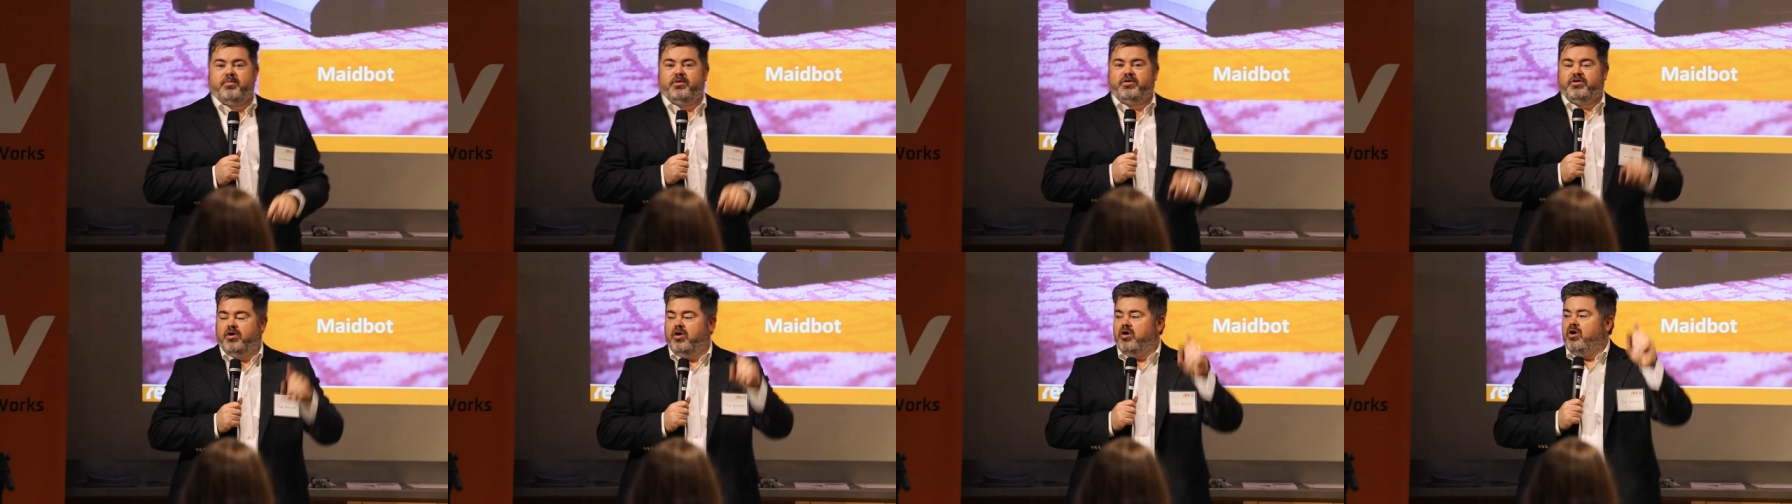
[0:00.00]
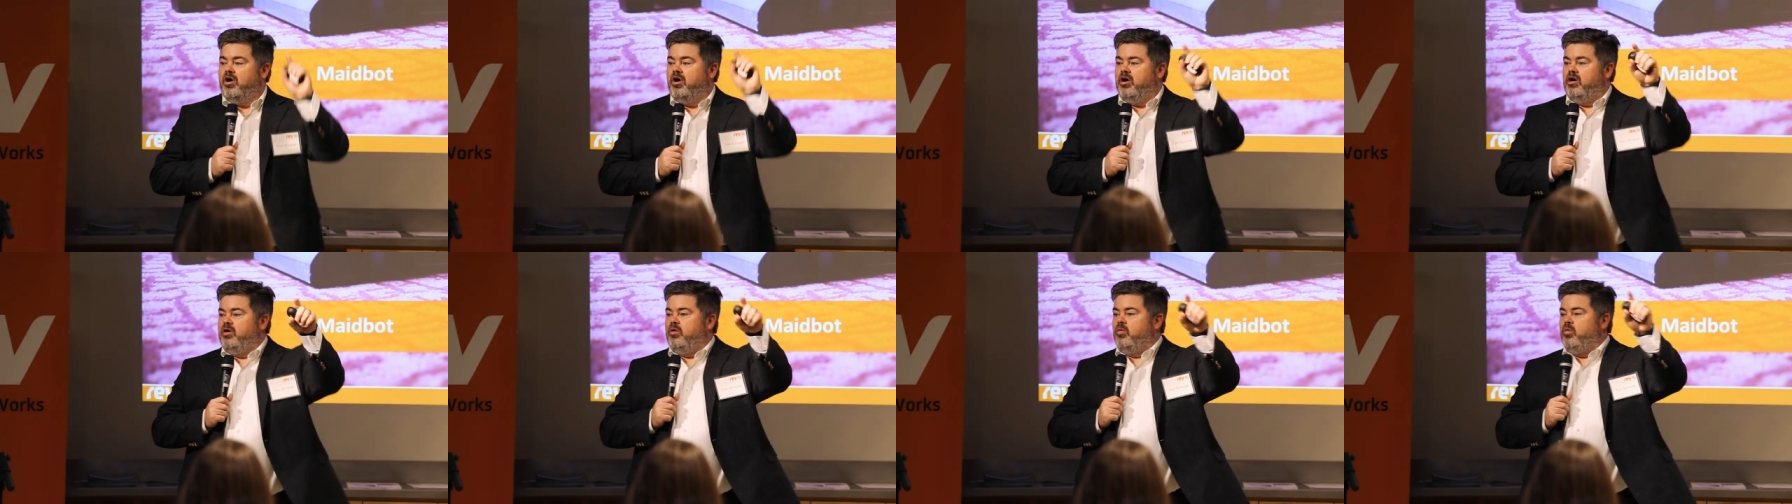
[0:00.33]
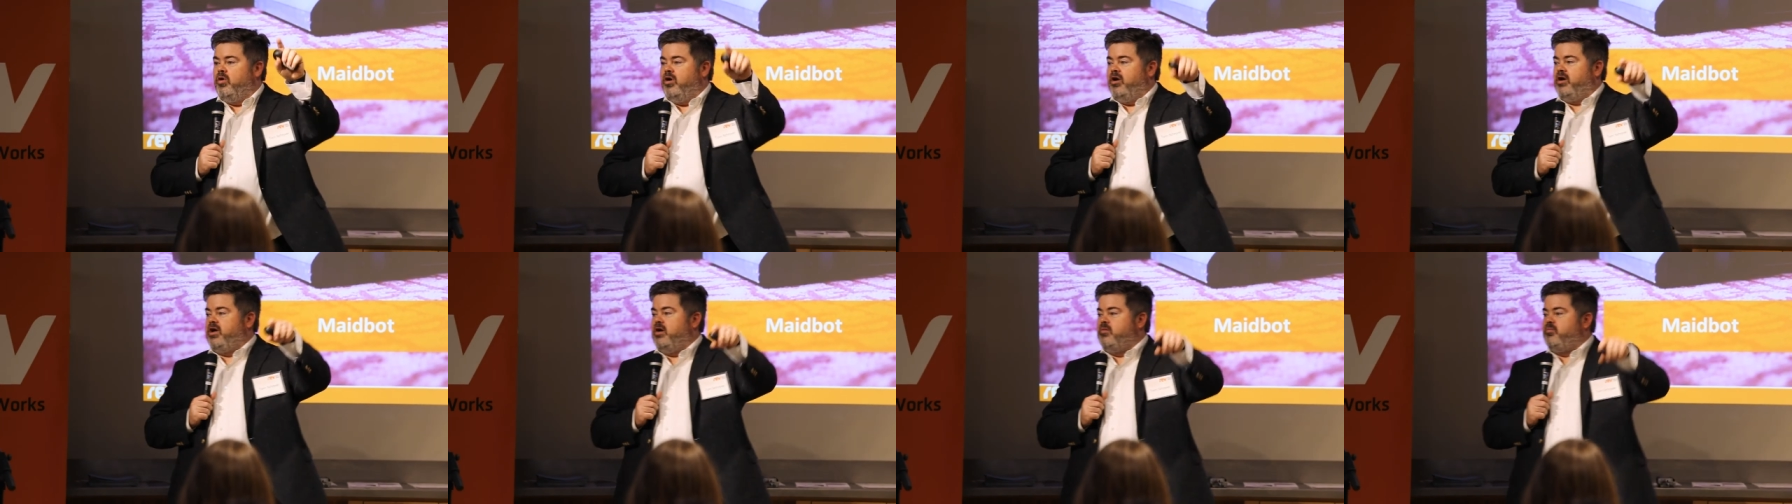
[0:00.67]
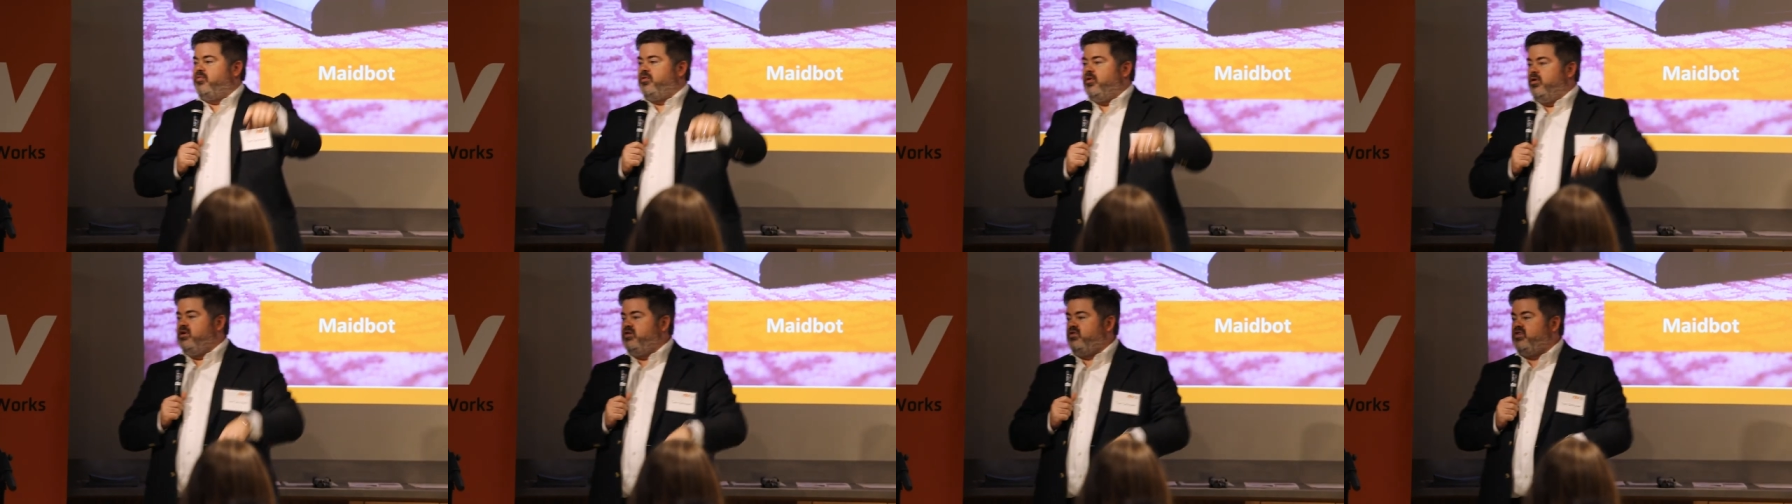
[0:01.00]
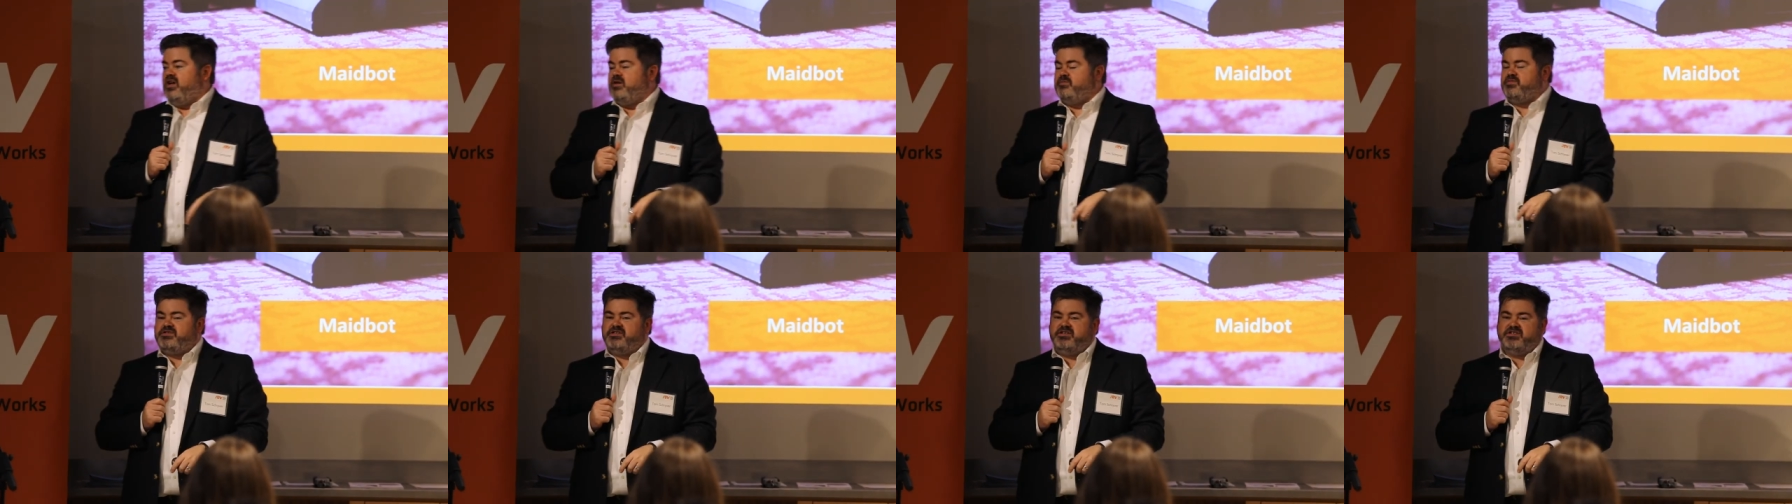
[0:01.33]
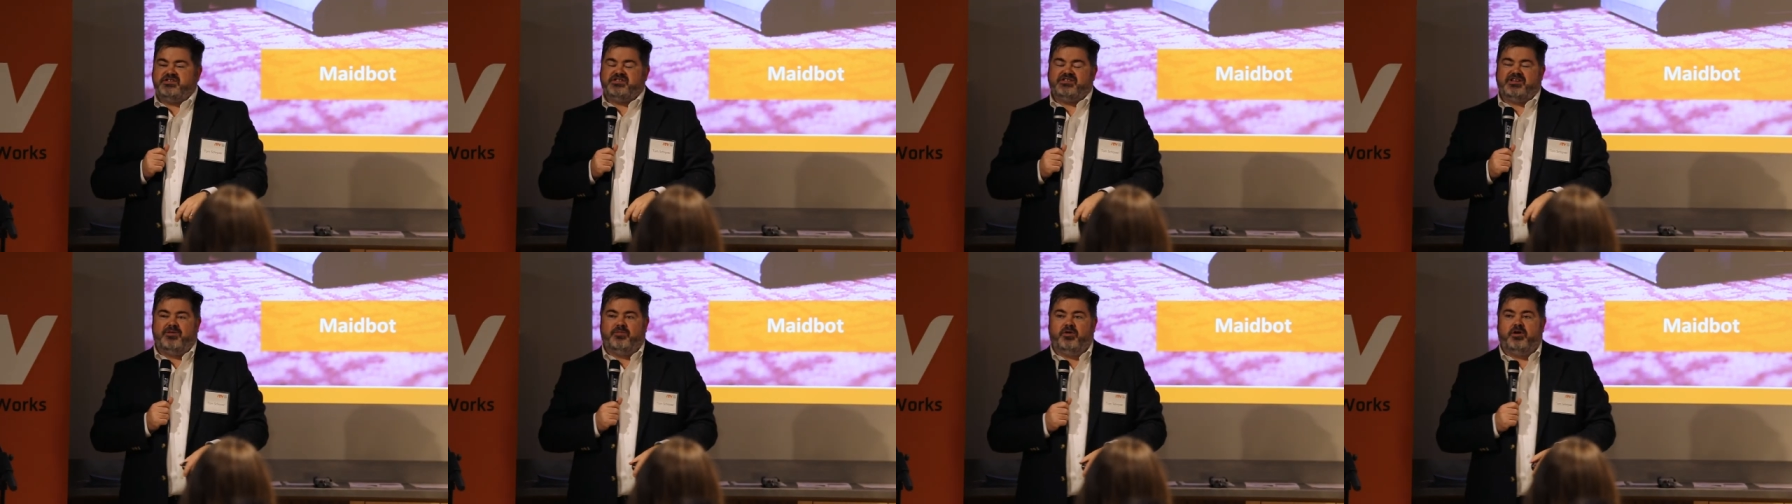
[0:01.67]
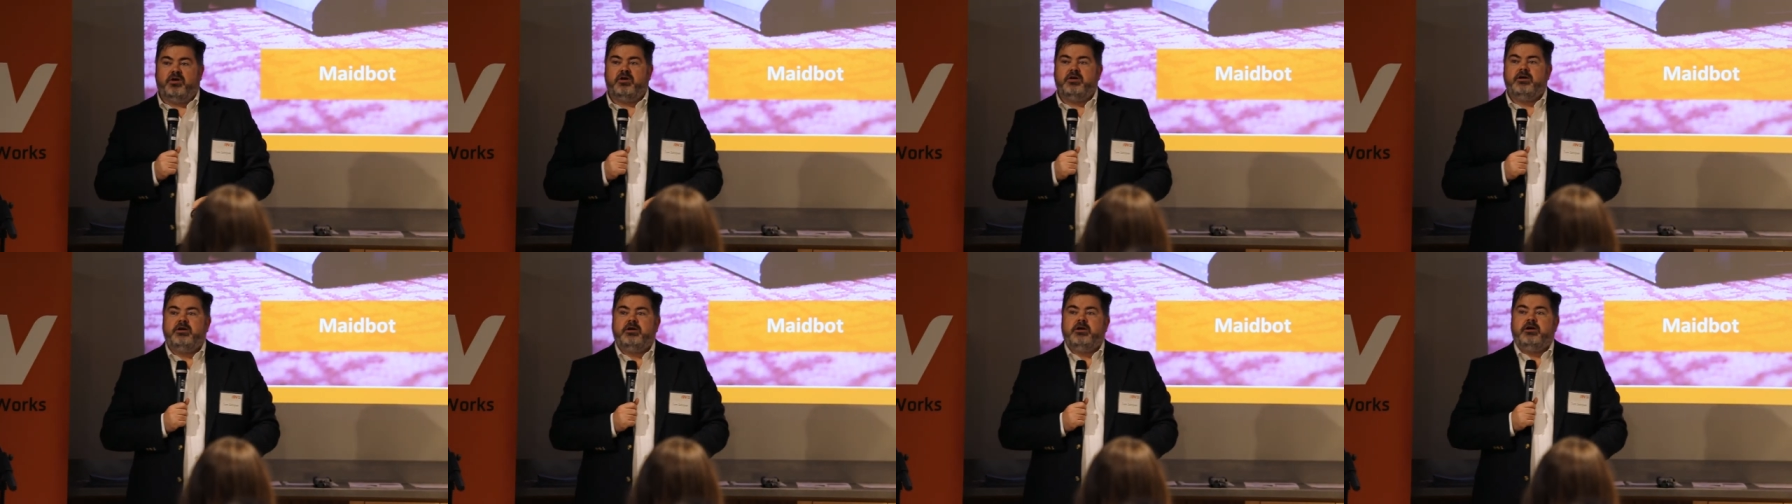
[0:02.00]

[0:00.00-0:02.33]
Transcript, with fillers: but they're hard at work on prototypes this summer.